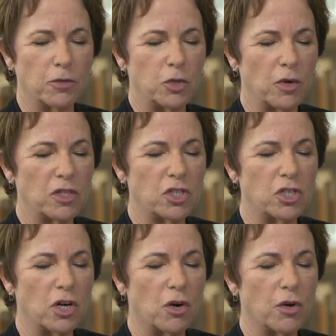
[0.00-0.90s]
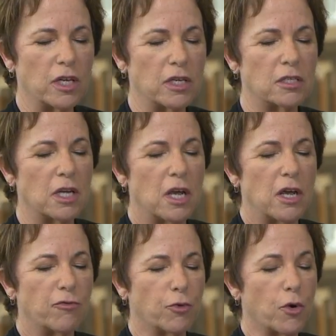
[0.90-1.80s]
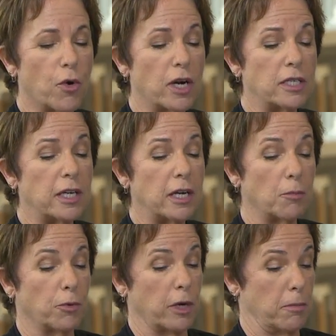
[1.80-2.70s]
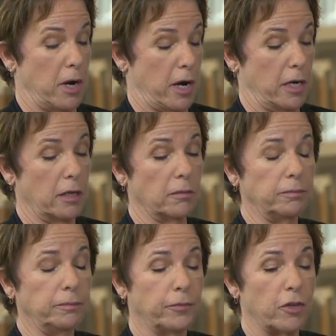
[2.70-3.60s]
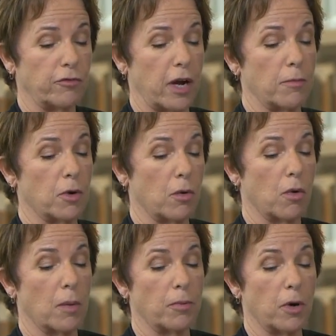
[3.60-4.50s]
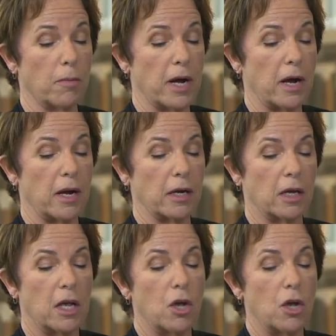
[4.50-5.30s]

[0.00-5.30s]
She wants to know is if we're going to take a prebiotic, the fiber, or a probiotic,